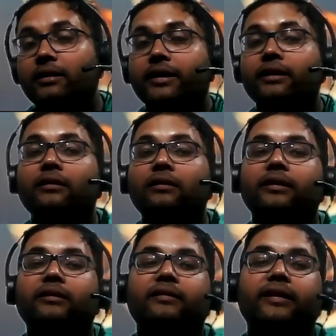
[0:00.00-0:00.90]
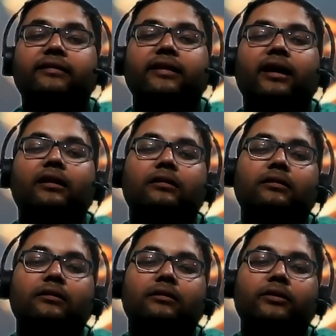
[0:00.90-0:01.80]
then it says that
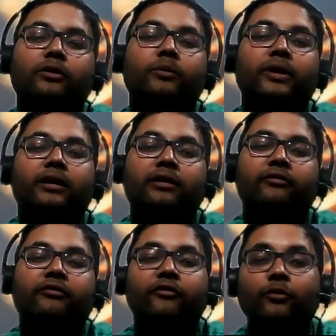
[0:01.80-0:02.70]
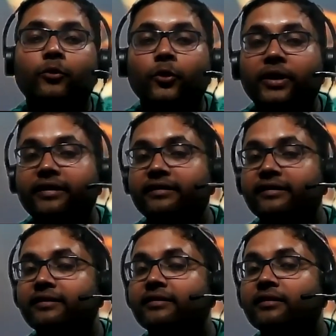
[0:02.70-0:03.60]
you'll be free from chronic
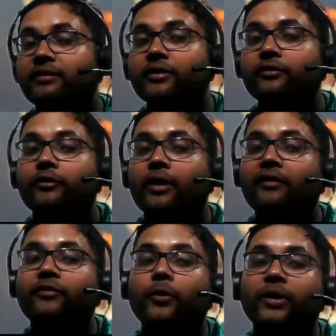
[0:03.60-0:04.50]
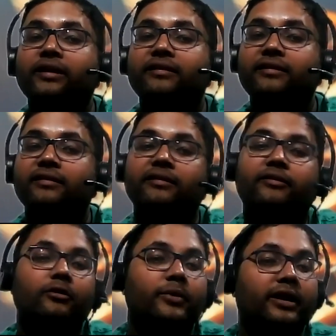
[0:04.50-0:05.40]
diseases, and even if you have chronic diseases,
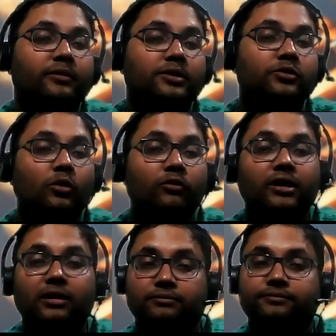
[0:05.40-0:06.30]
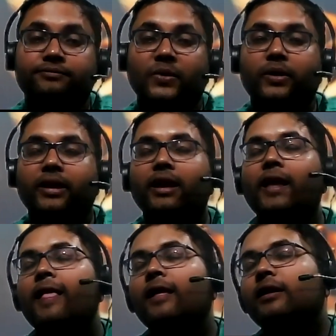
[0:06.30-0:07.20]
you'll be able to overcome. Okay,
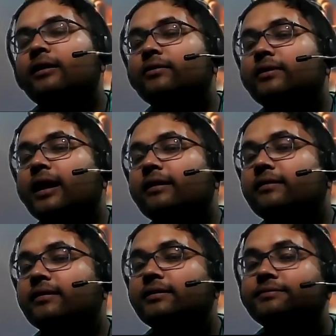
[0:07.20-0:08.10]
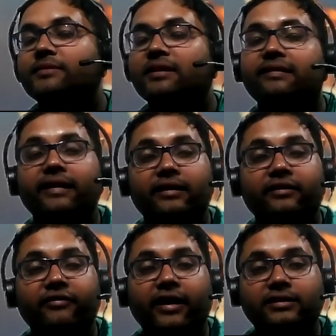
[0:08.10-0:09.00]
so that is the
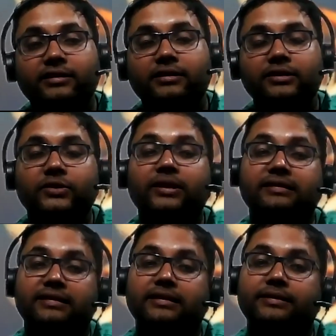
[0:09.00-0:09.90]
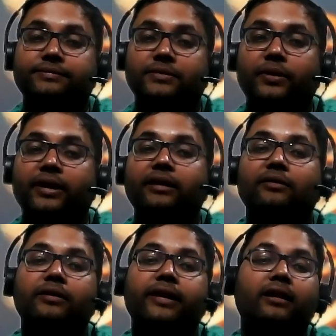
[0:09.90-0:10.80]
second factor to consider. Okay,
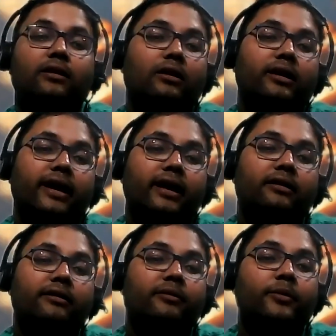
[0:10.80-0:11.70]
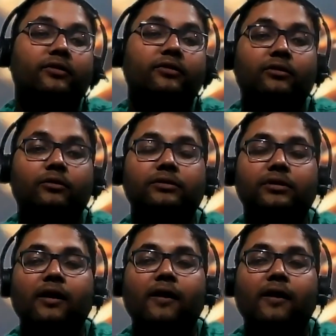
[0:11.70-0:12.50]
so the eighth lord again contributes to